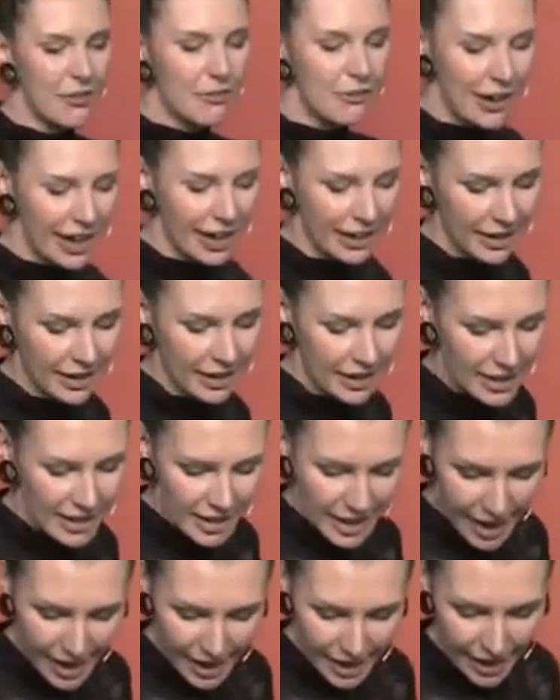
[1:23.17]
fun
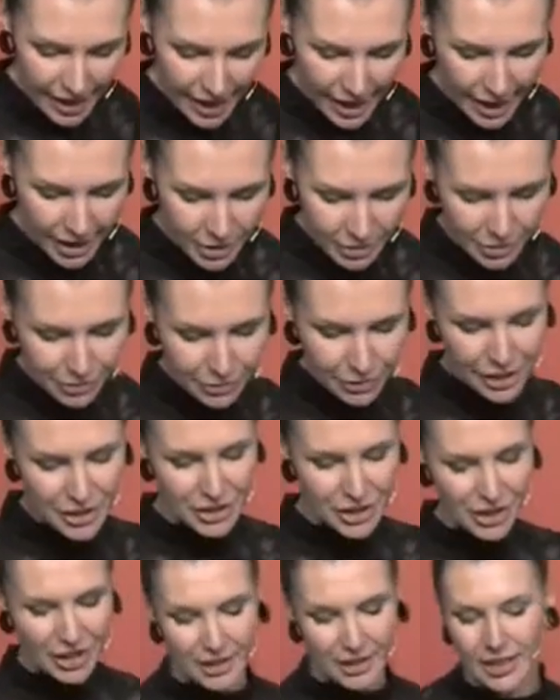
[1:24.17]
and
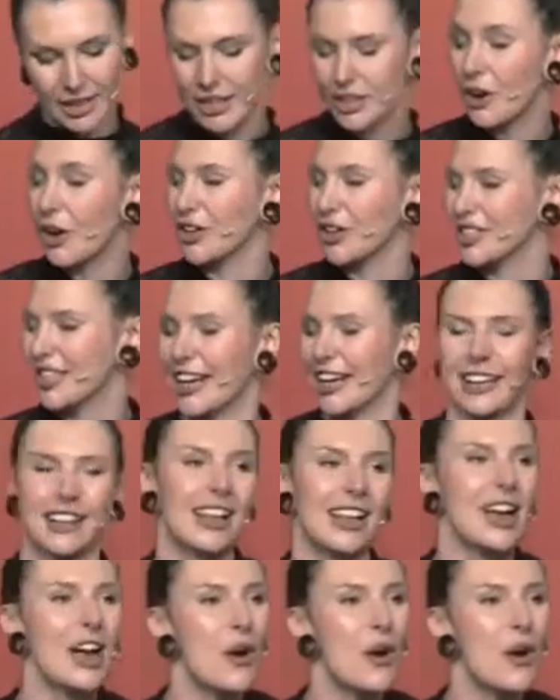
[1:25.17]
refreshing cocktail,